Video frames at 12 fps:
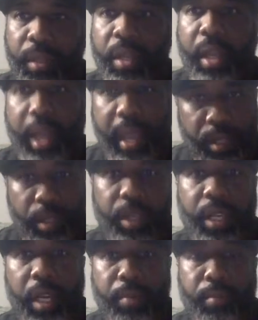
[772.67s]
and hook it
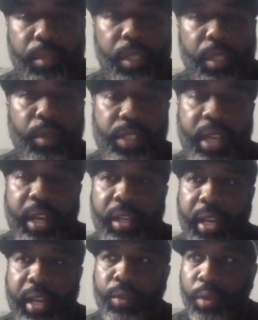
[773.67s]
up, exactly
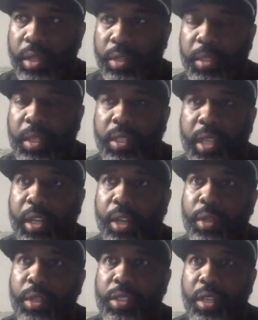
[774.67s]
how you want it. Because I know
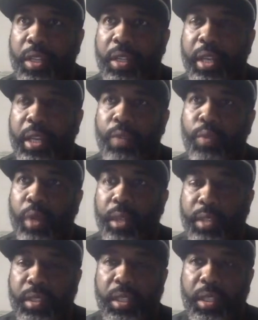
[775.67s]
he said that he wanted
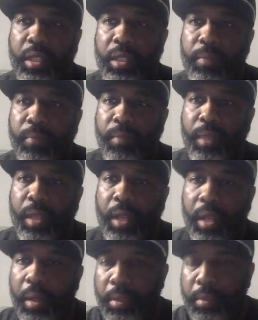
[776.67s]
the
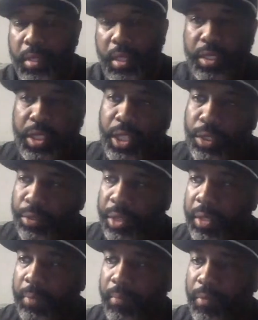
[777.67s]

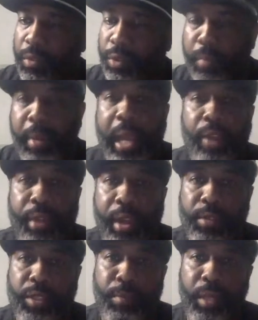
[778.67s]
scenery for the
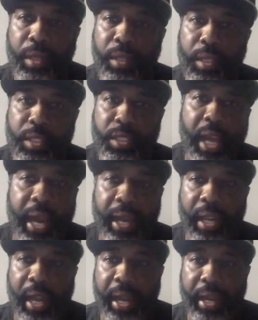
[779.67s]
background to be the
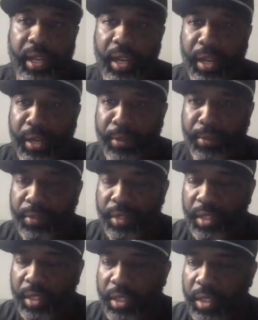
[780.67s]
skyline of
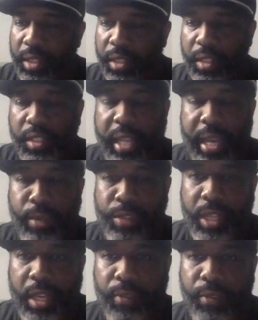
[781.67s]

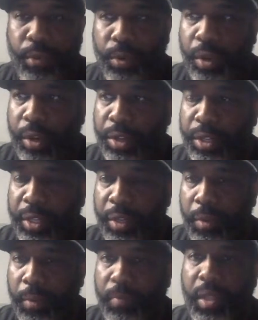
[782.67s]
downtown Fort
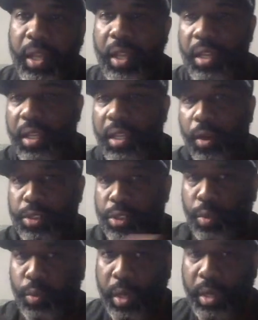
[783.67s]
Lauderdale. And then he also
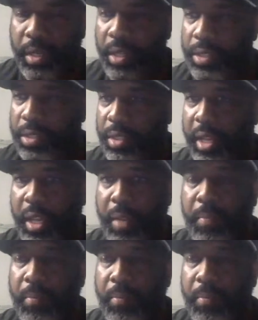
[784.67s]
wanted his name